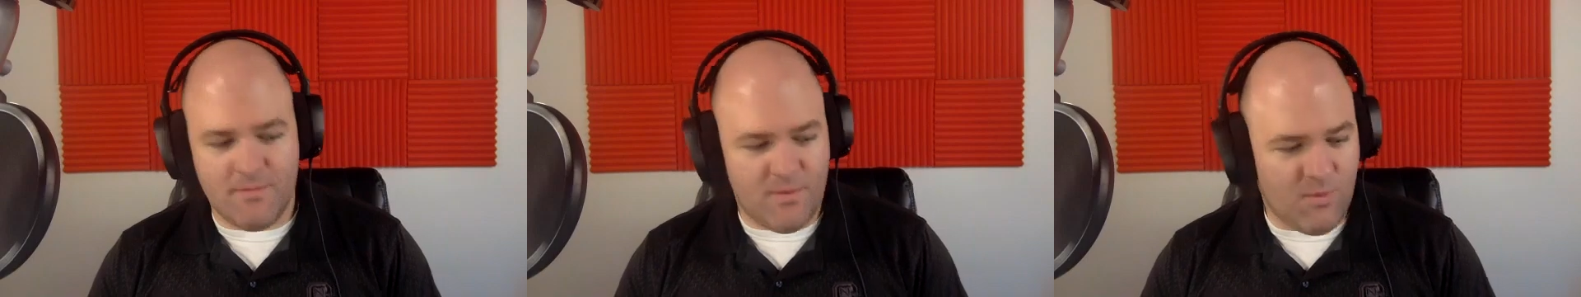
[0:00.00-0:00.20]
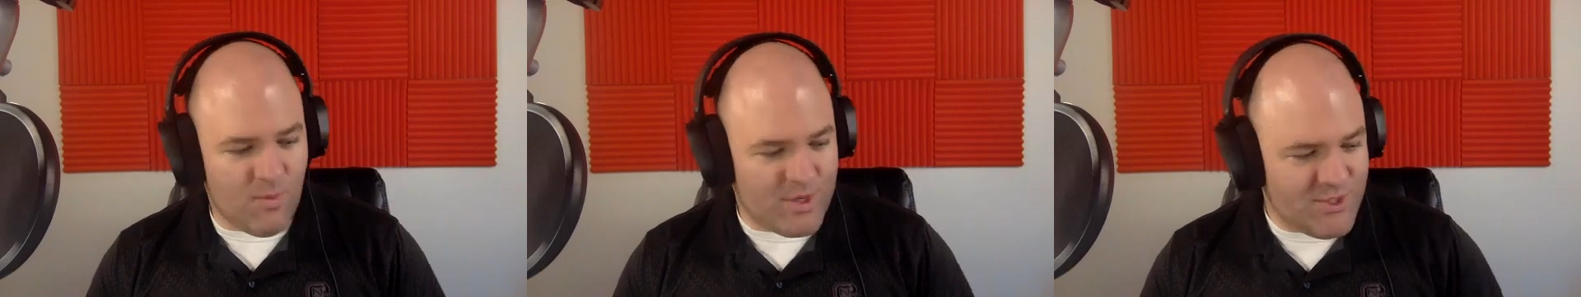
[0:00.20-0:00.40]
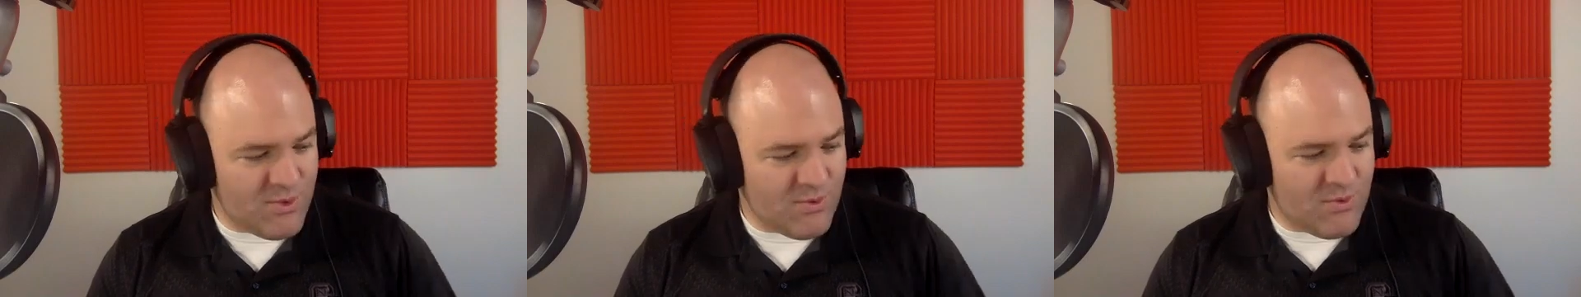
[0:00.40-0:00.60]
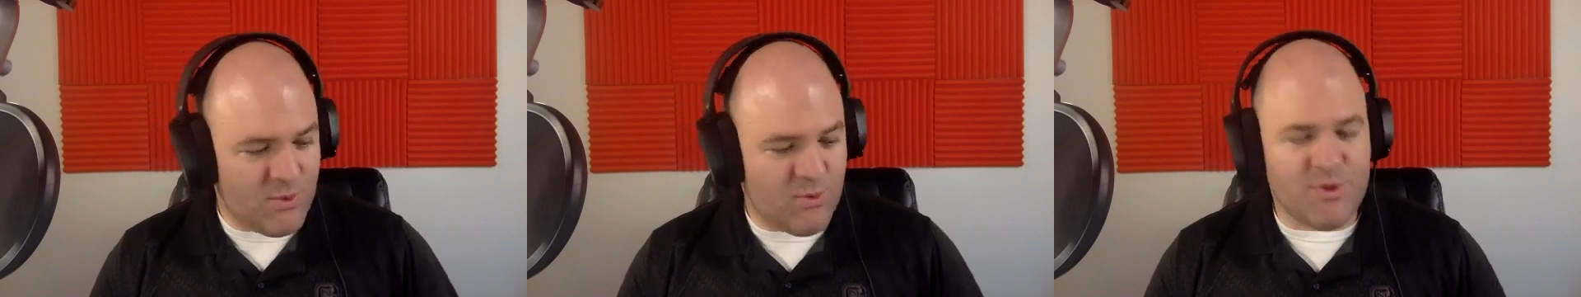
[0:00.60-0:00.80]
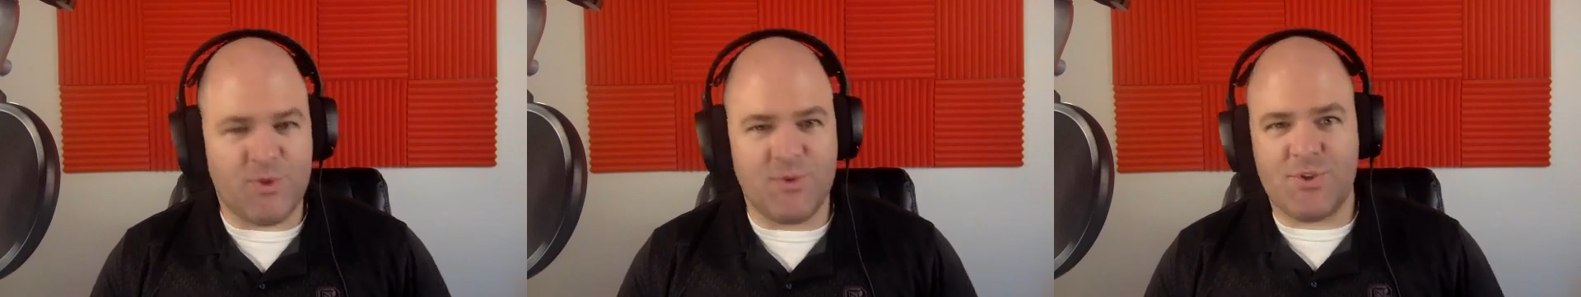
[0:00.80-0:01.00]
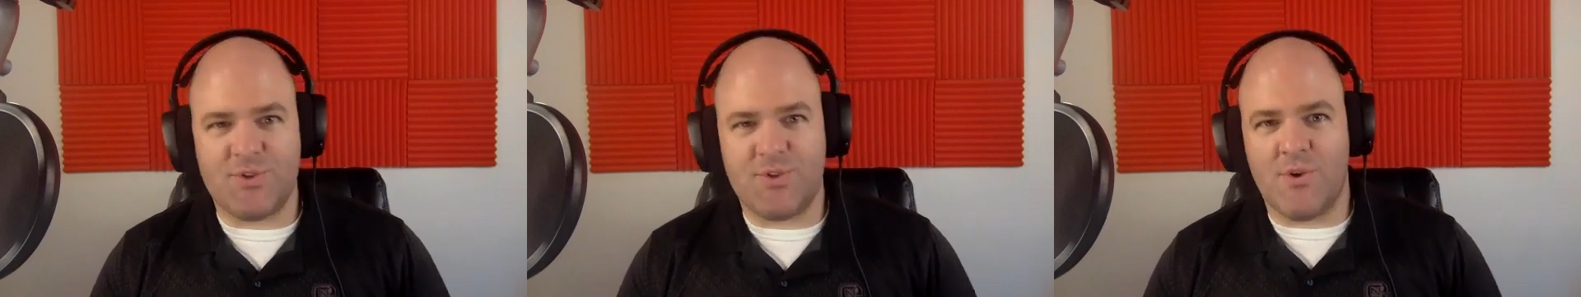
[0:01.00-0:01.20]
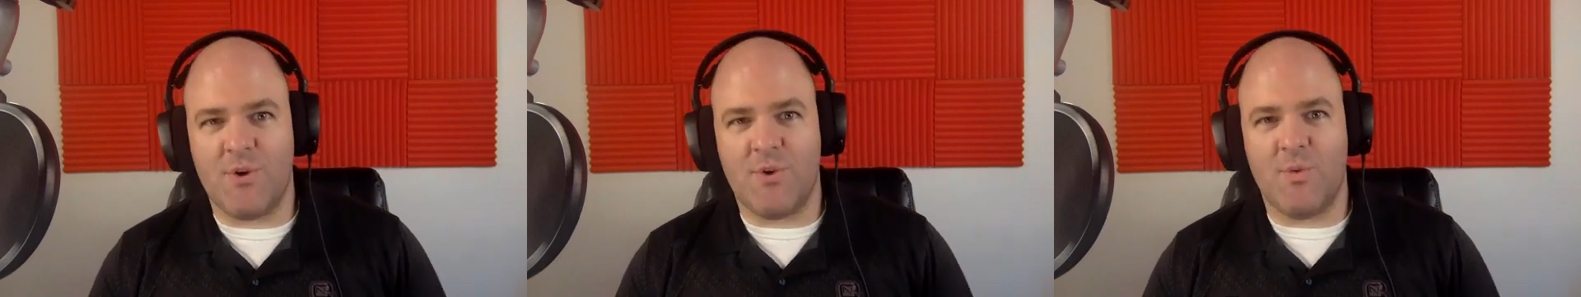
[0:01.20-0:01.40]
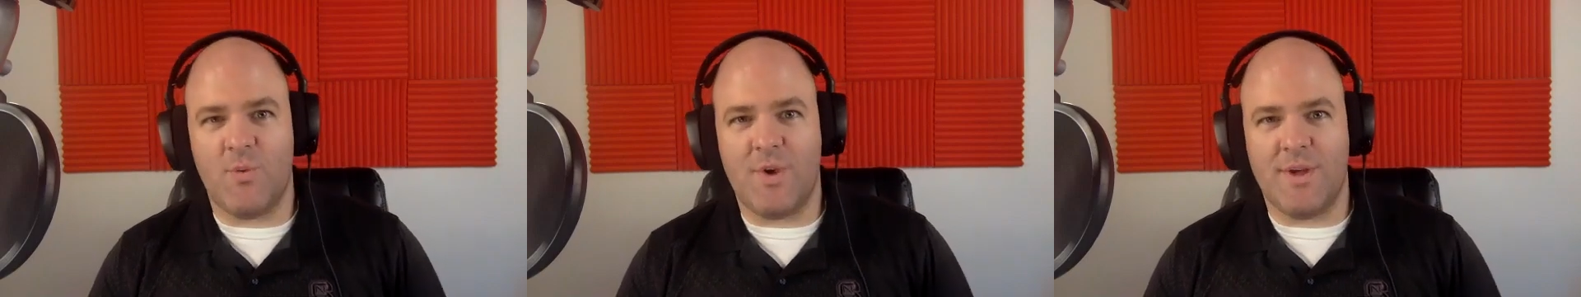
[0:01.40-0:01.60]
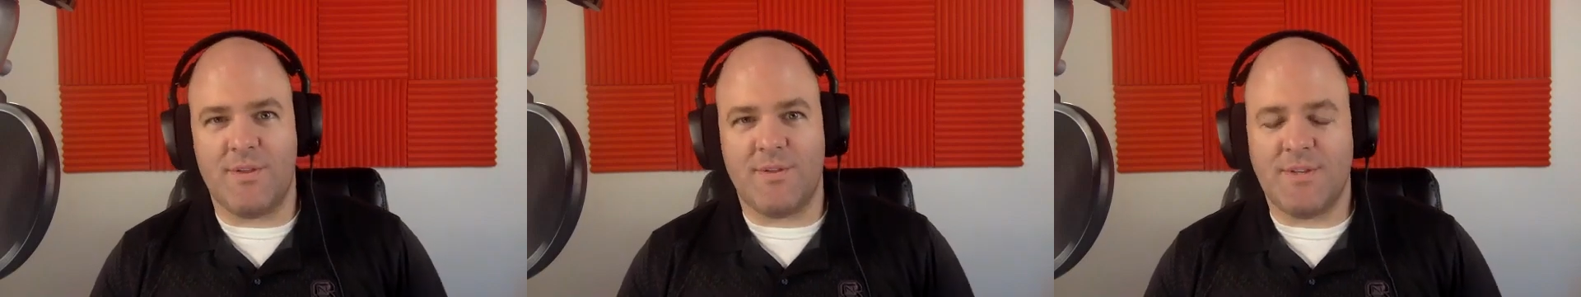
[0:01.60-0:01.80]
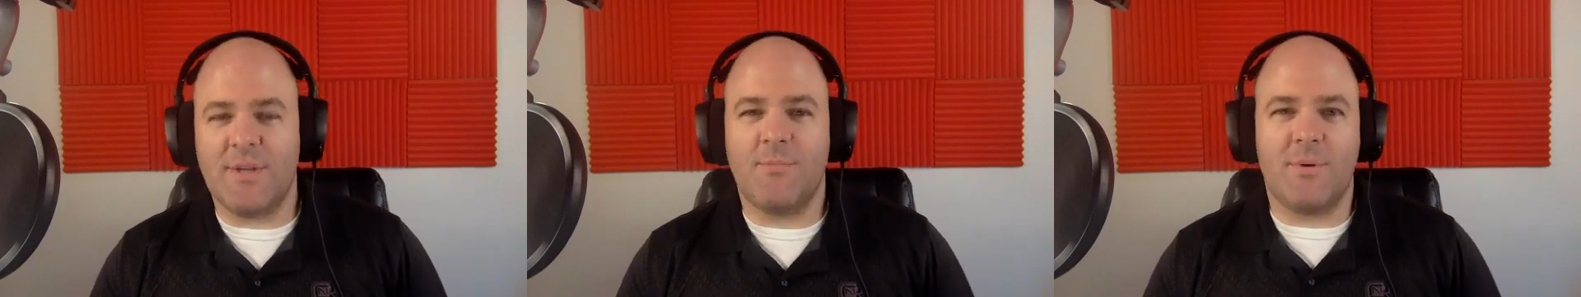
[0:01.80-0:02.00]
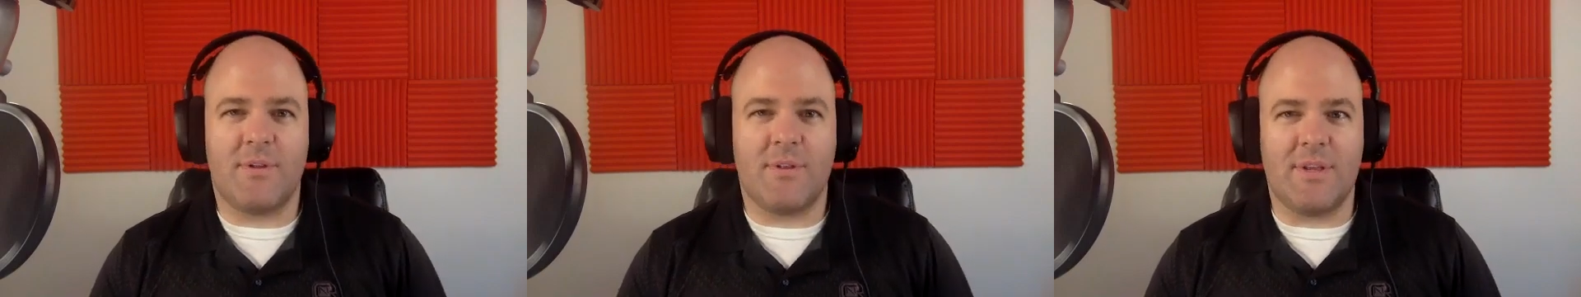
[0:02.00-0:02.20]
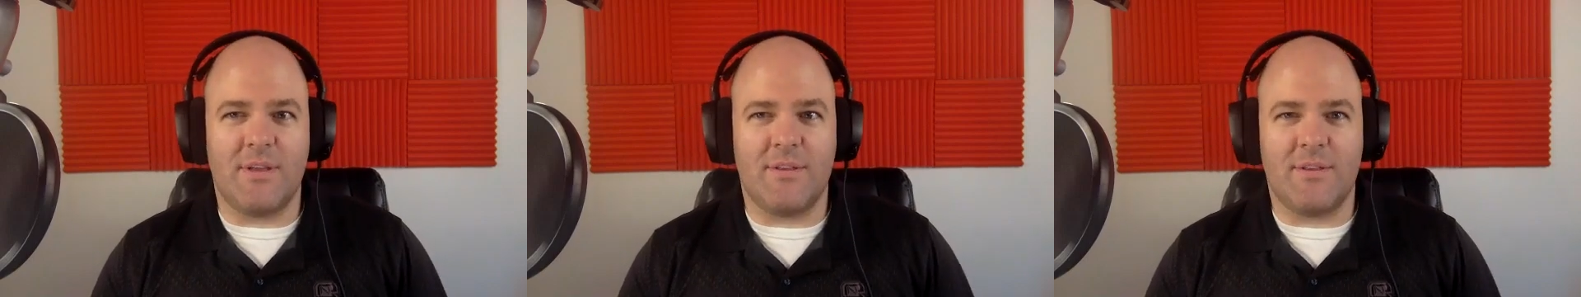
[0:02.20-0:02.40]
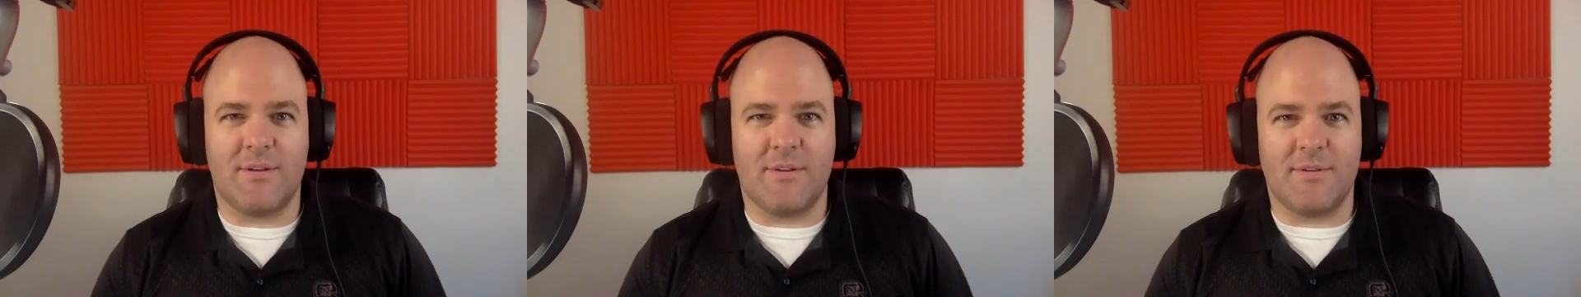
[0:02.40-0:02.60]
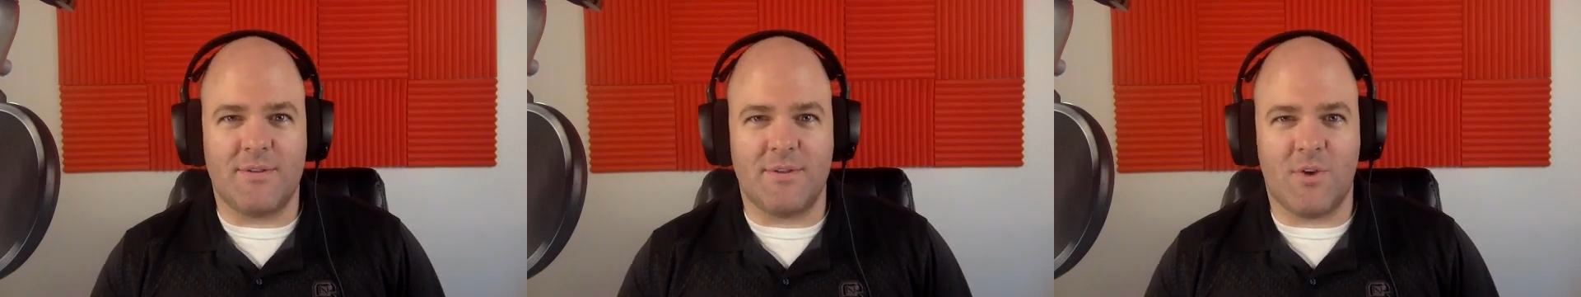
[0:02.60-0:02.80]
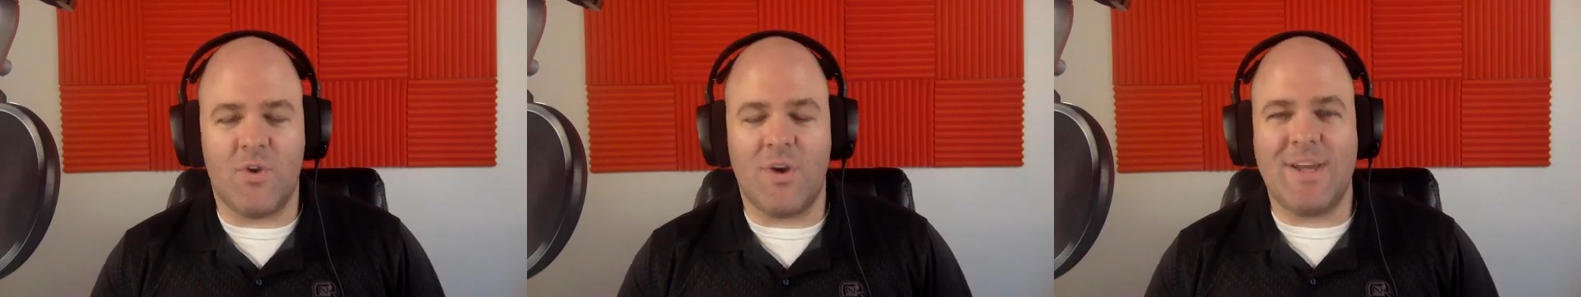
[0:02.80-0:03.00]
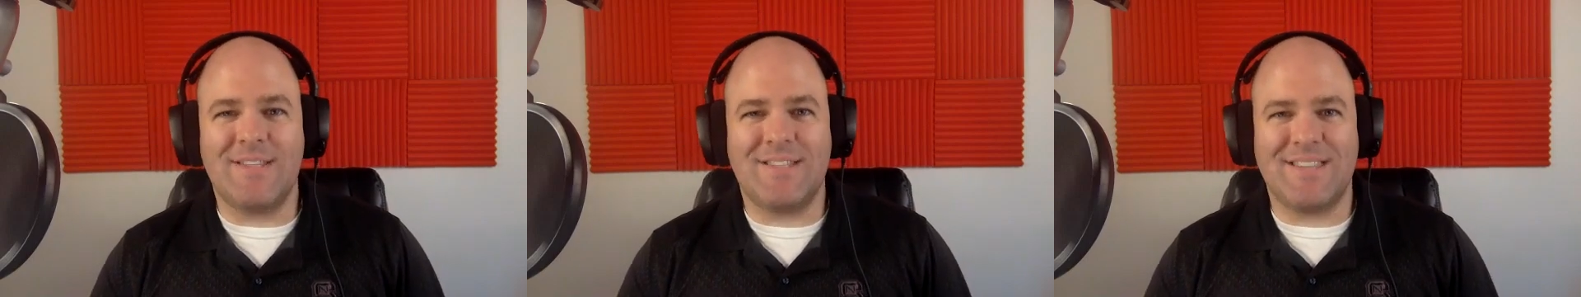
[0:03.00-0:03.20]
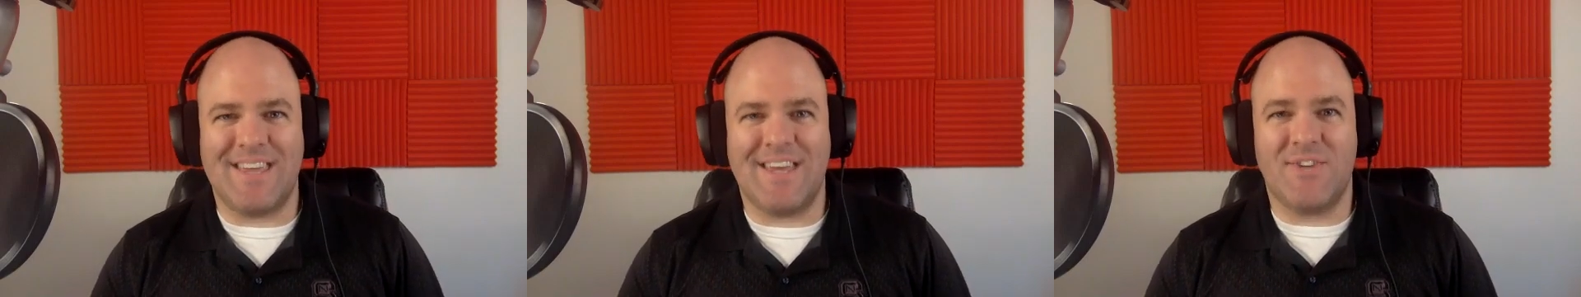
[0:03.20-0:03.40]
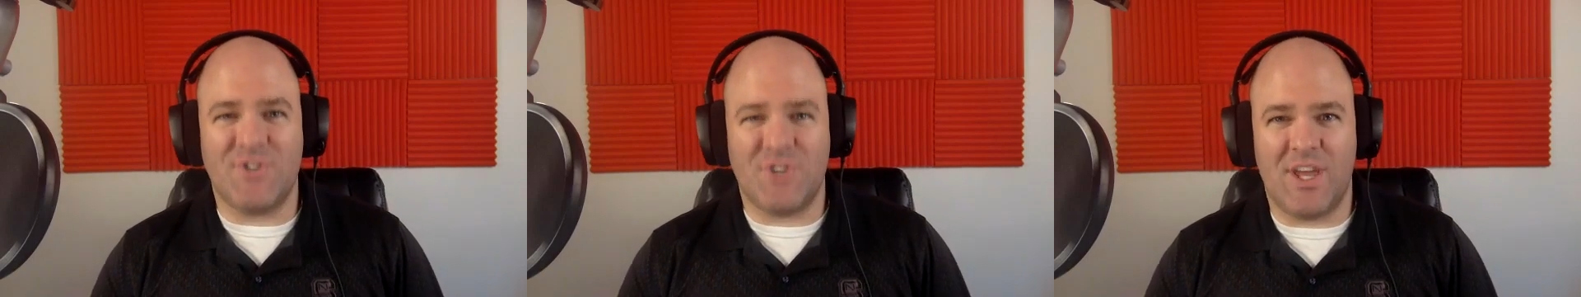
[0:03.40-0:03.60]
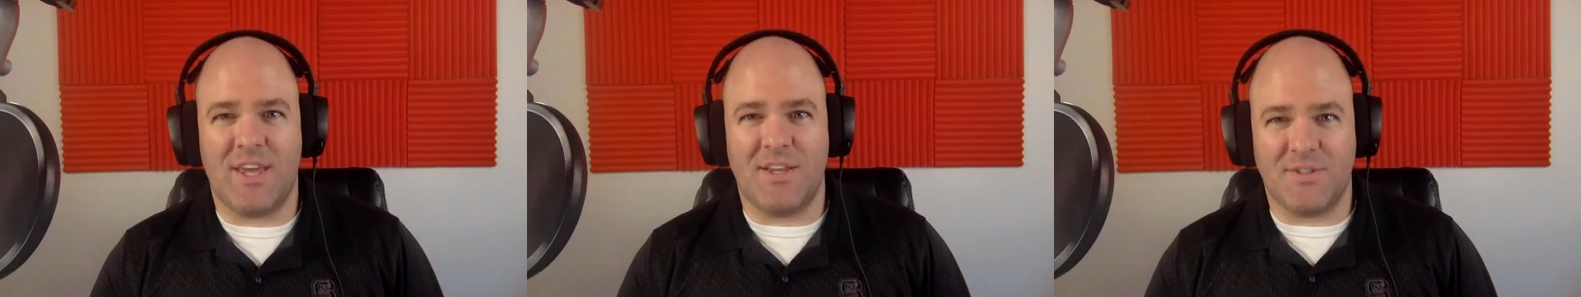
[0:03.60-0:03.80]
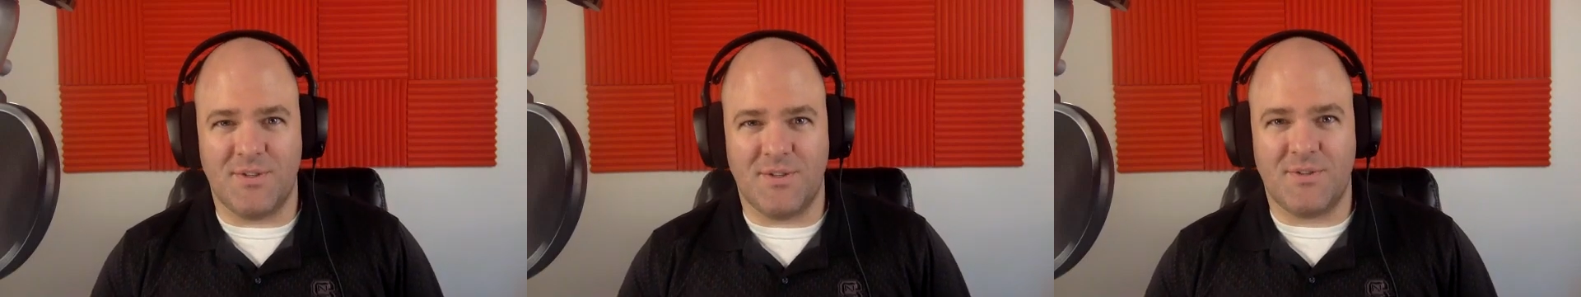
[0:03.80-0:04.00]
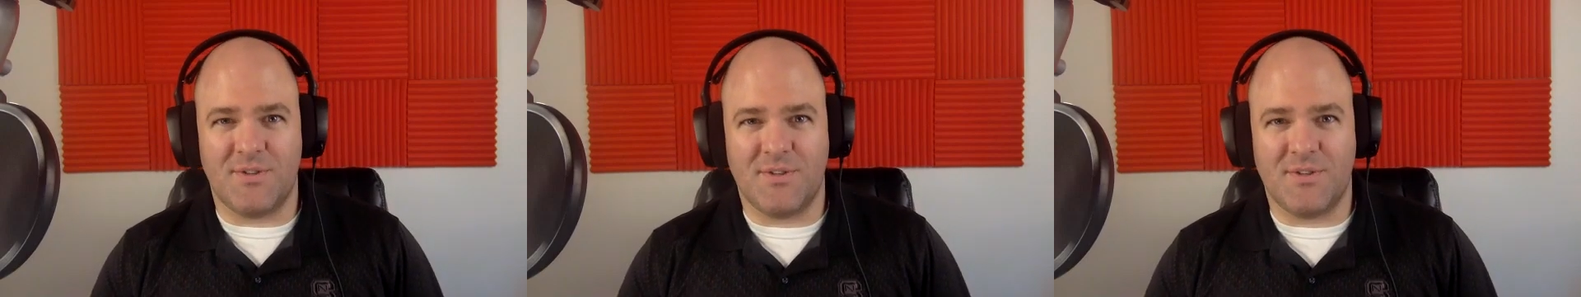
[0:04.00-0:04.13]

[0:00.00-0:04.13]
what you do is you start with typically the crazy edge cases,